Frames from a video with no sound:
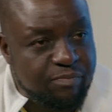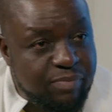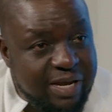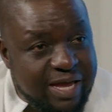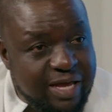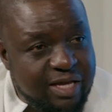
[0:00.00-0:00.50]

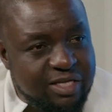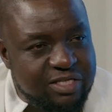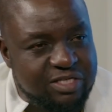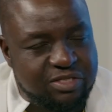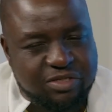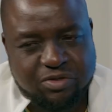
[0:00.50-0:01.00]
play,
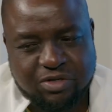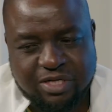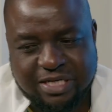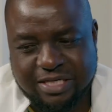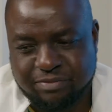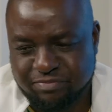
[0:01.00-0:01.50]
it's not
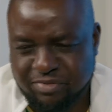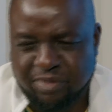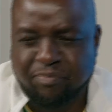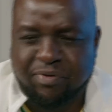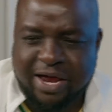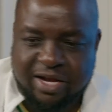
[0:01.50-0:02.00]
only the
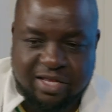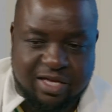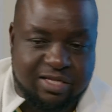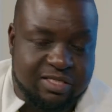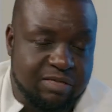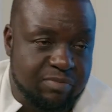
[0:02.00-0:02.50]
brand
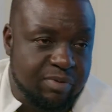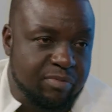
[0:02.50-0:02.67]
that Simba